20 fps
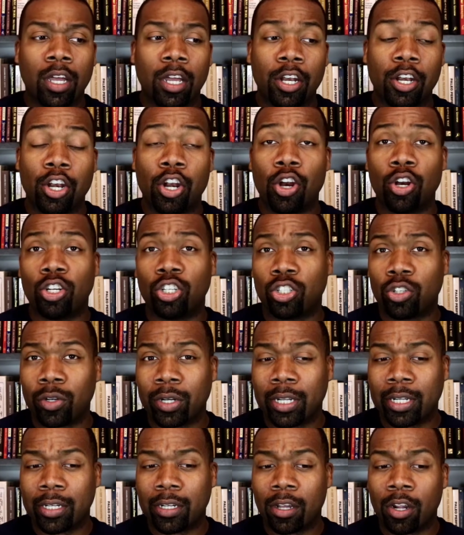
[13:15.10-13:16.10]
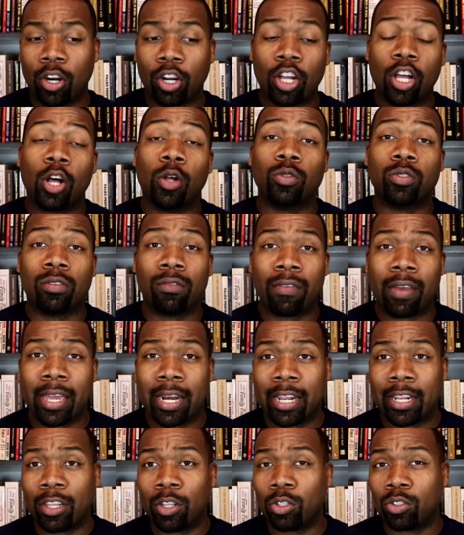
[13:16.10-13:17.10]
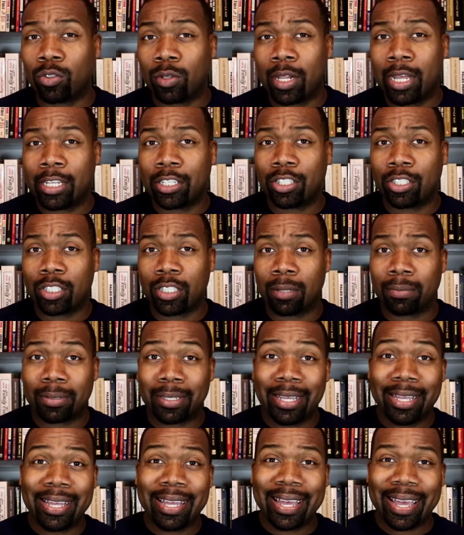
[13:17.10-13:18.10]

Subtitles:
nurturing or cultivating those relationships